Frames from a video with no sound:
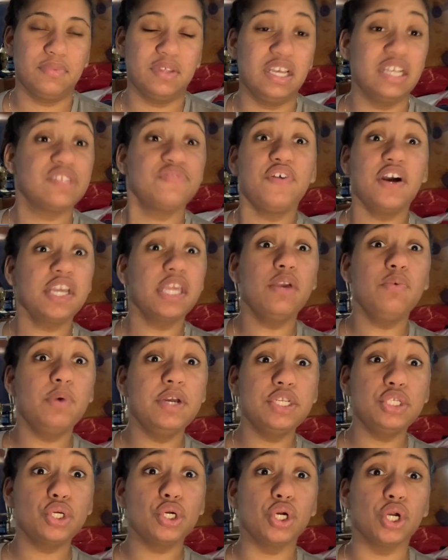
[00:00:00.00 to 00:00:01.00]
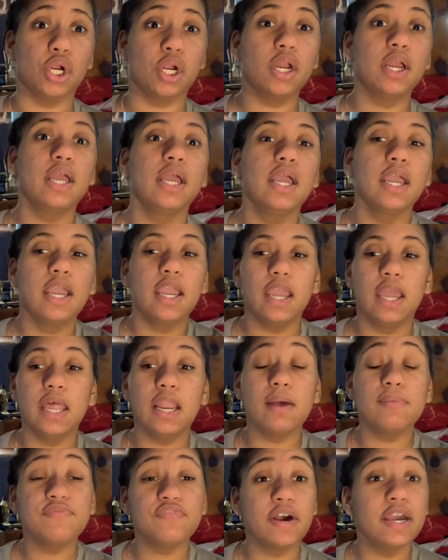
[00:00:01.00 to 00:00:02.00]
It's fucking winter
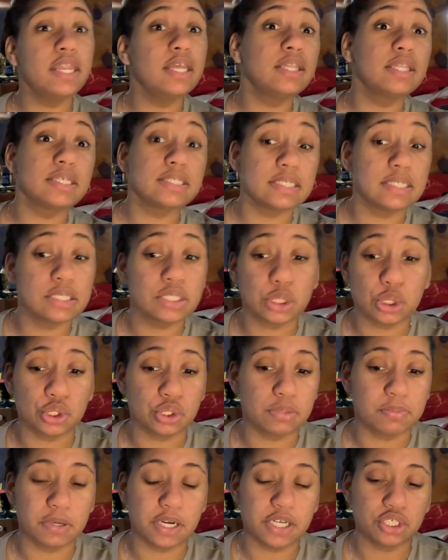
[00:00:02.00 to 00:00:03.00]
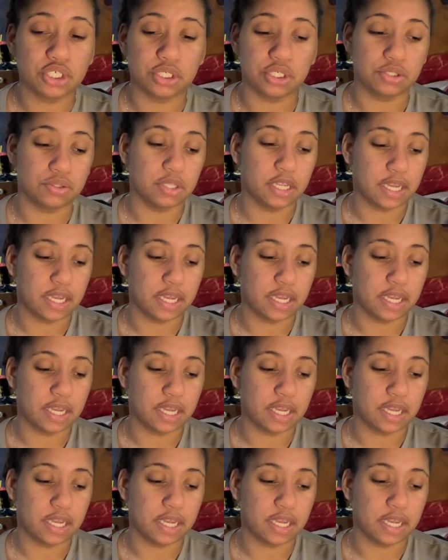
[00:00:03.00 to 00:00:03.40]
and I'm fighting the seasonal depression, dude.